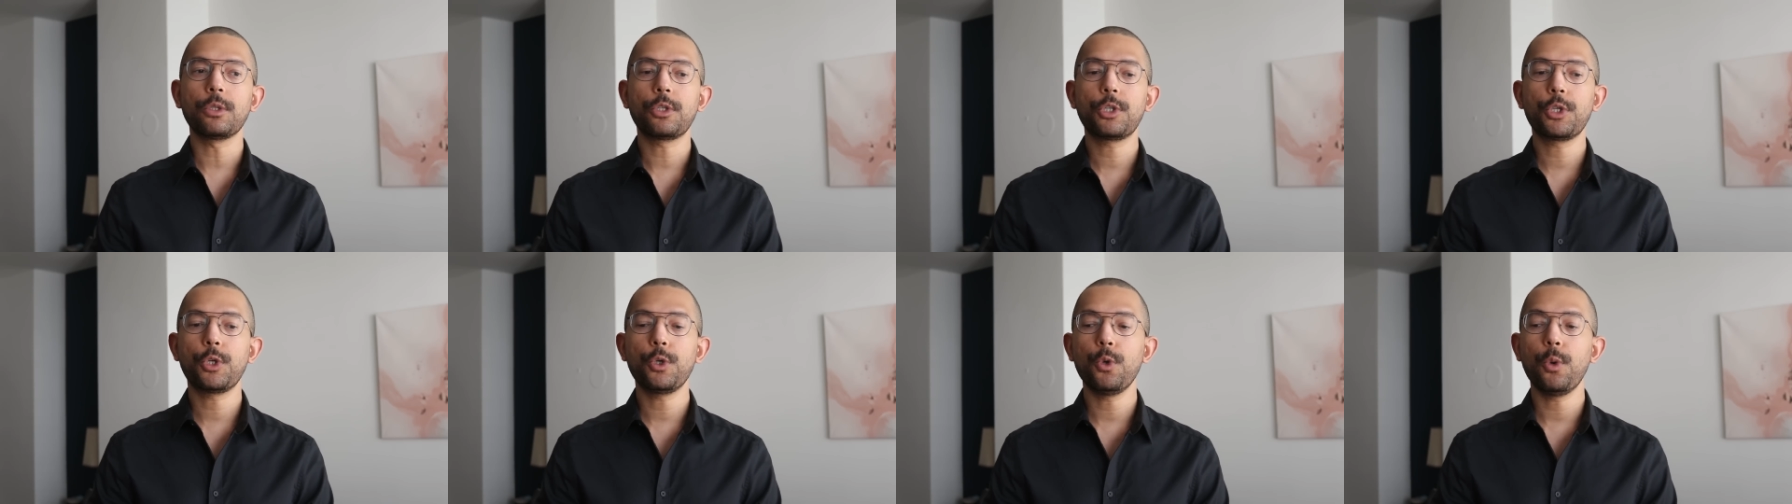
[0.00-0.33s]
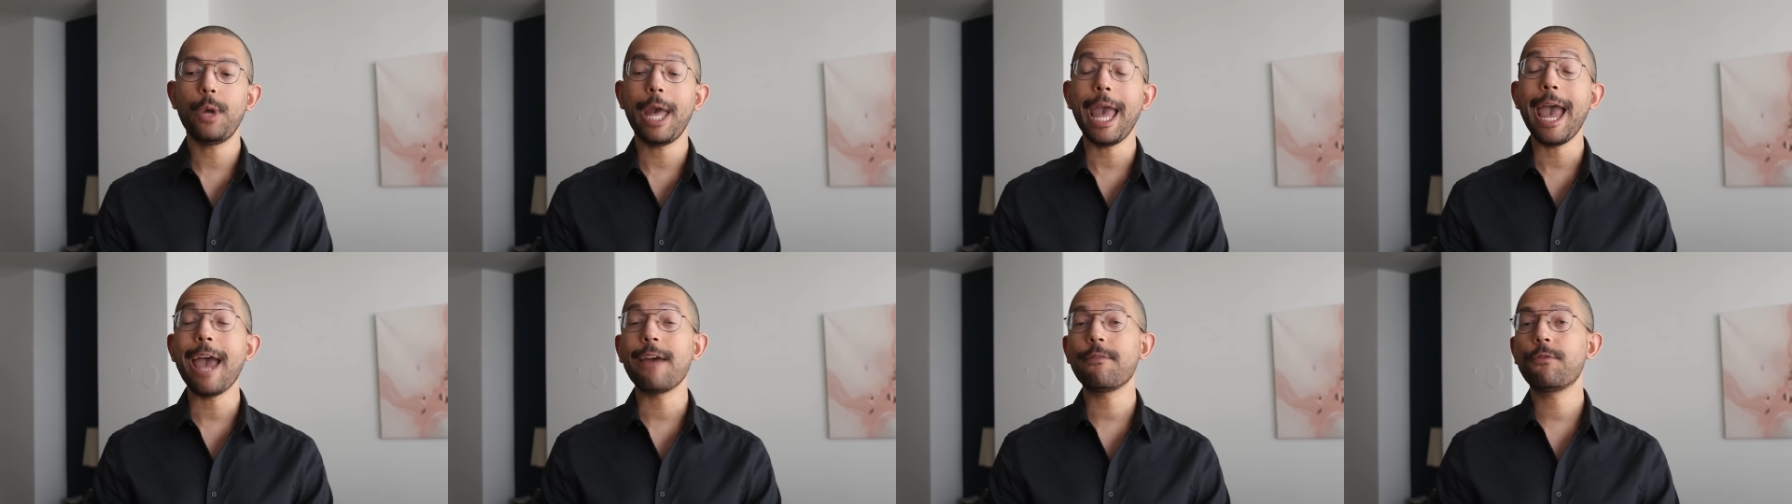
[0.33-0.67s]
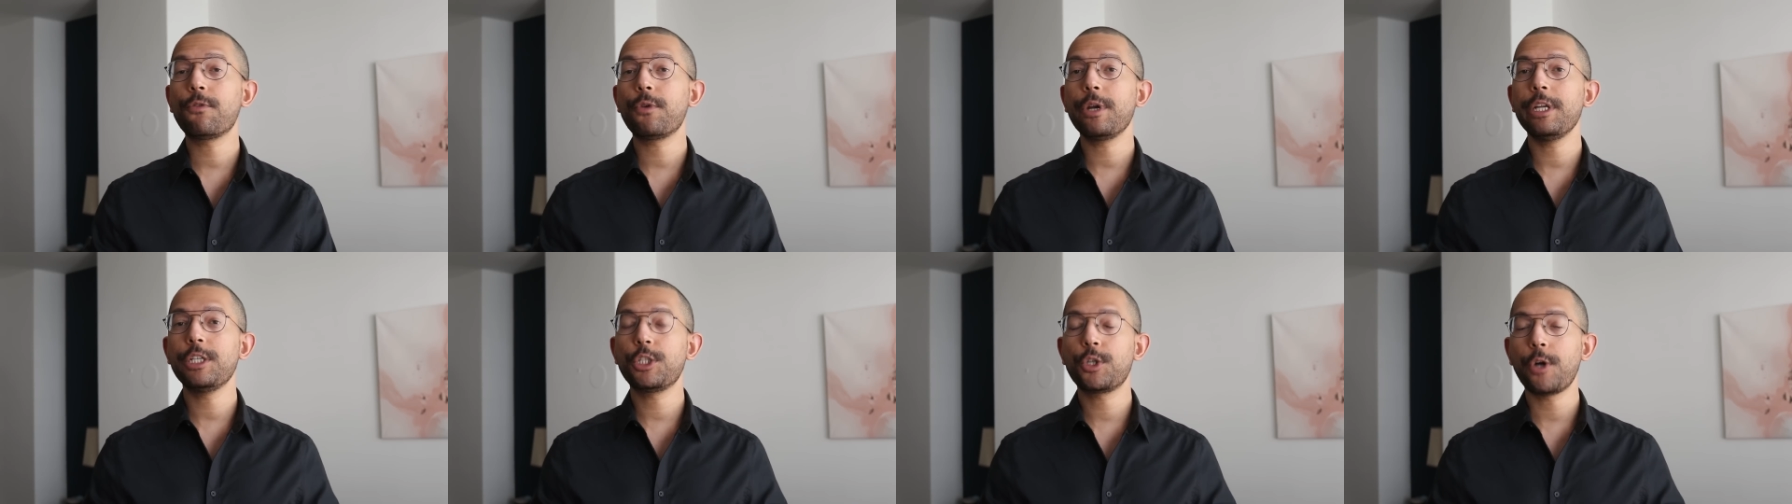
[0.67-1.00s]
to
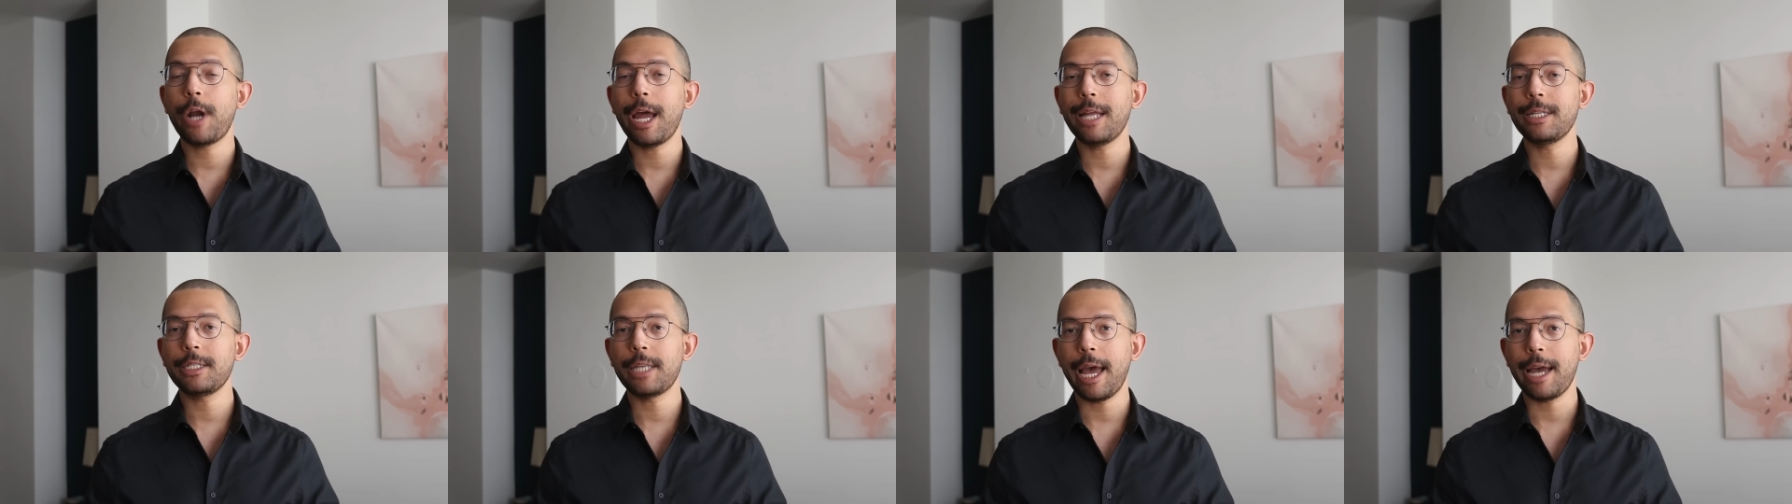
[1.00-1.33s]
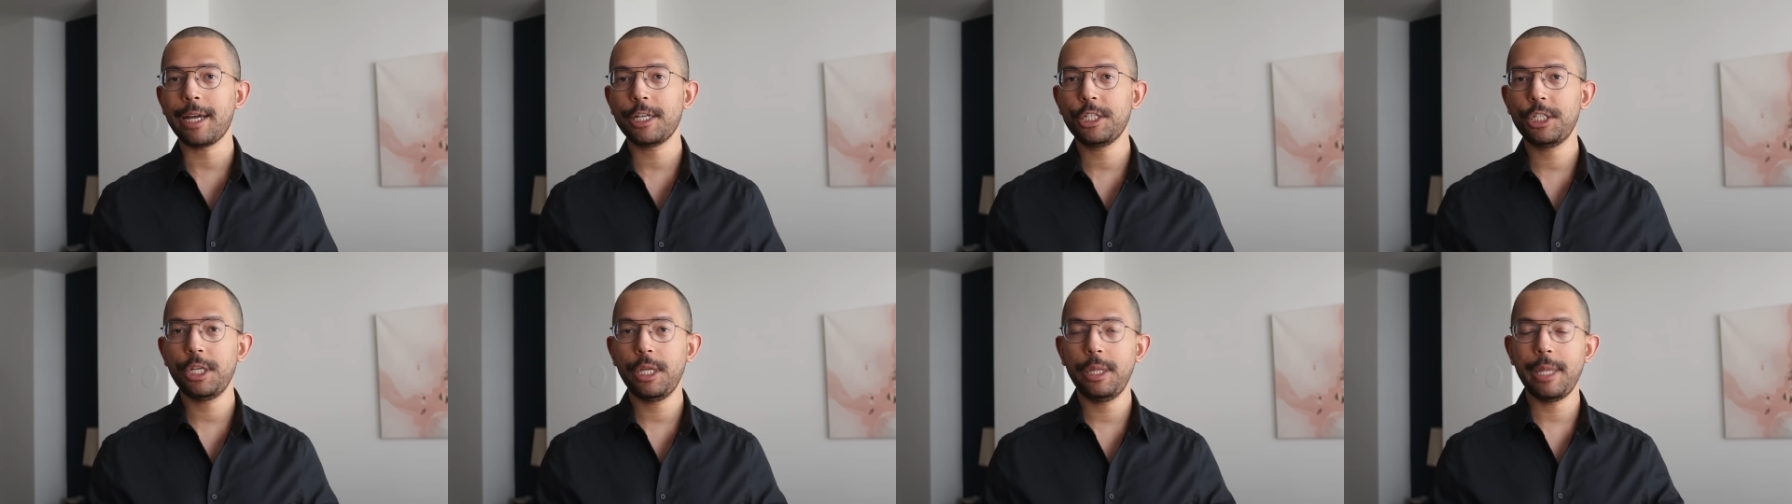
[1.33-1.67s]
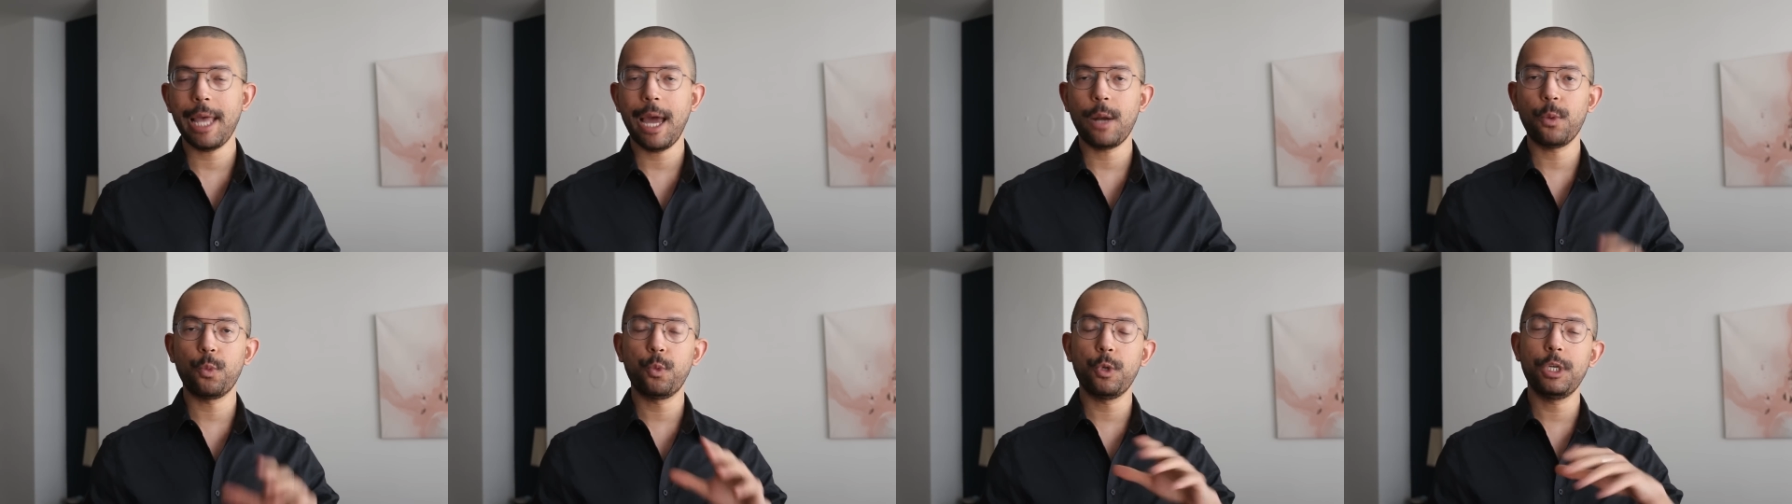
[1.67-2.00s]
every transaction
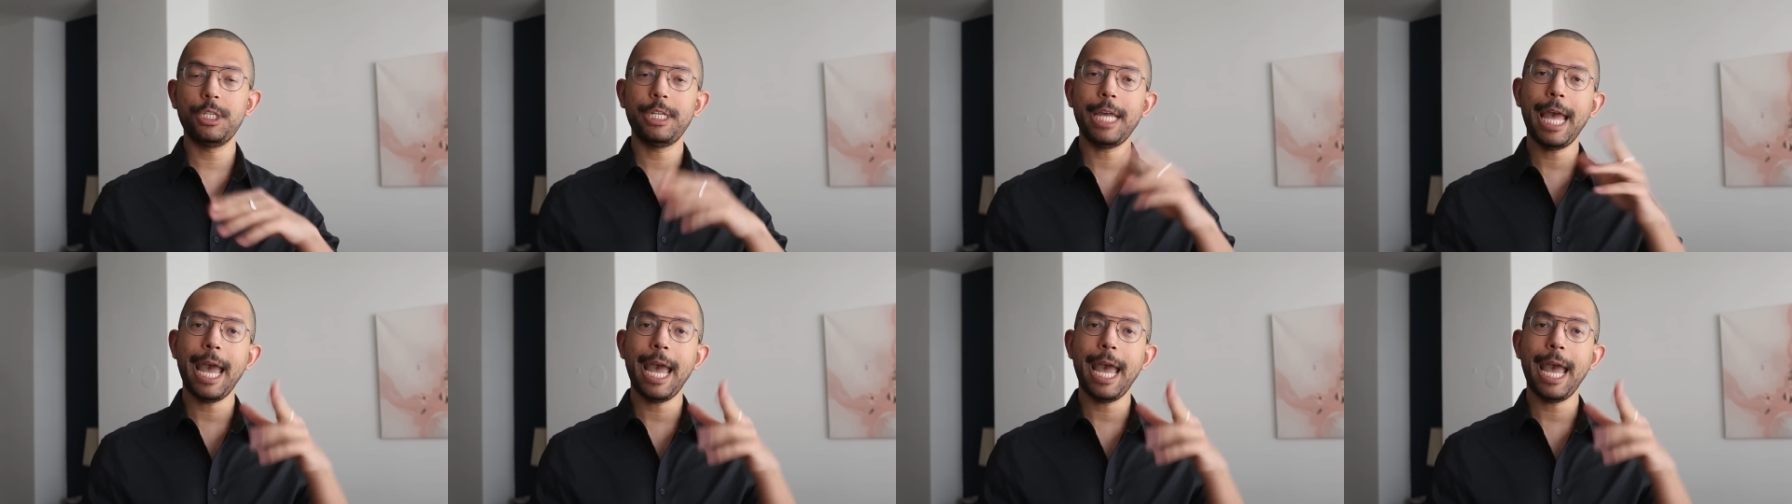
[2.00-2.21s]
that would